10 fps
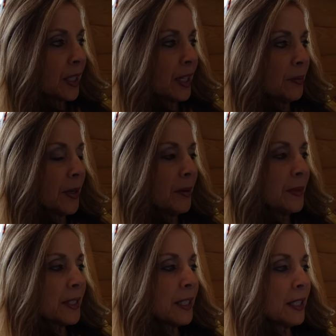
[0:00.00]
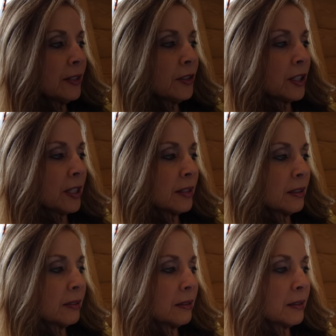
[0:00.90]
and Mama's Kitchen.
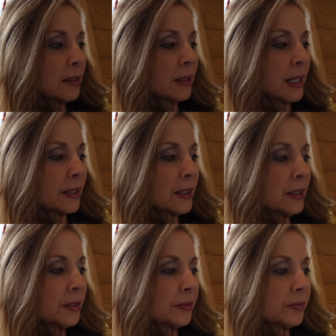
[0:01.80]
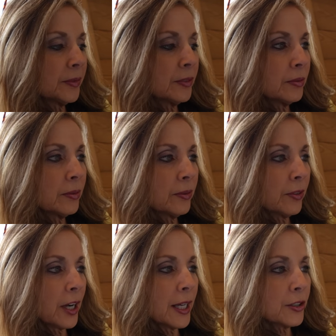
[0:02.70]
It's like
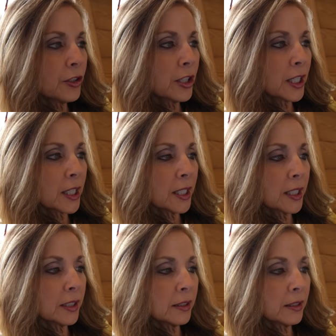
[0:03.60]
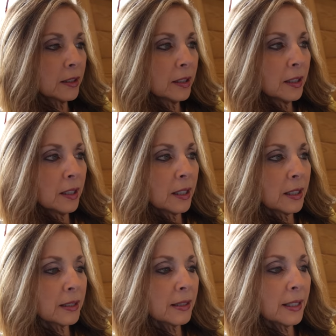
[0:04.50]
fried chicken
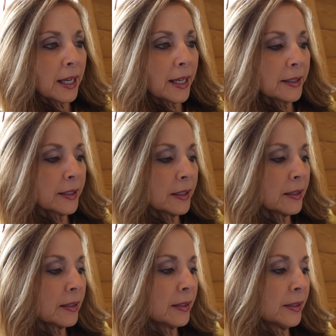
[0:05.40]
and salads.